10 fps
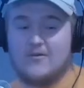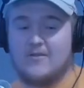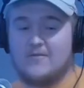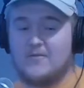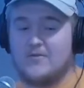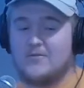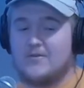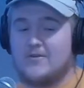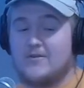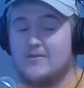We're on the first
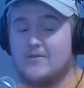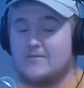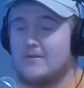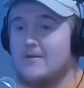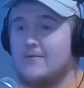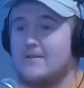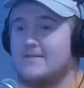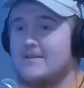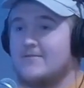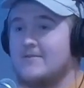one here, folks. Bear with us
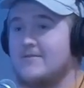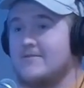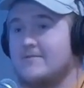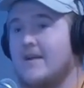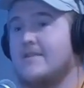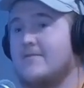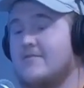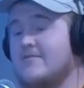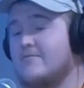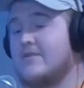here. We're doing. I think we're
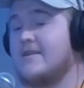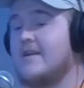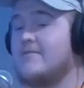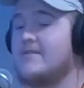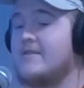doing pretty damn good.